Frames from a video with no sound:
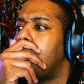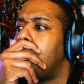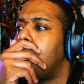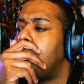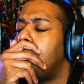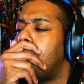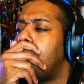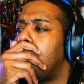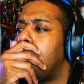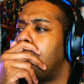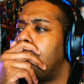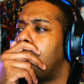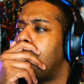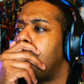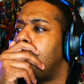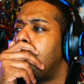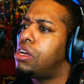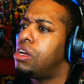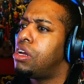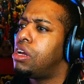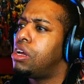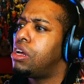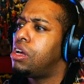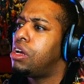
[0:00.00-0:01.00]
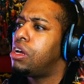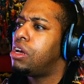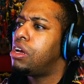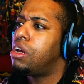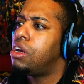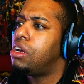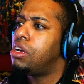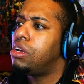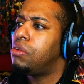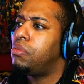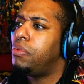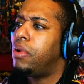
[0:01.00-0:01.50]
Yeah.
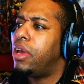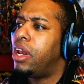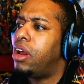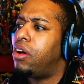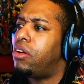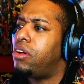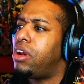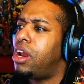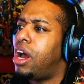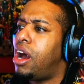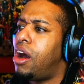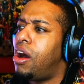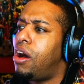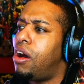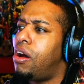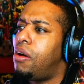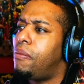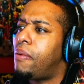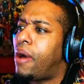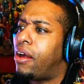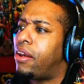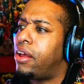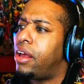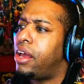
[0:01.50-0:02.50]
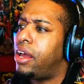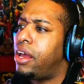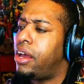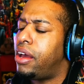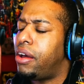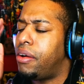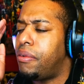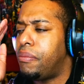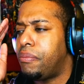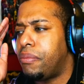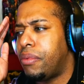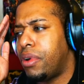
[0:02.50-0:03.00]
We don't know about
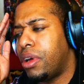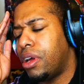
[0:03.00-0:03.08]
him.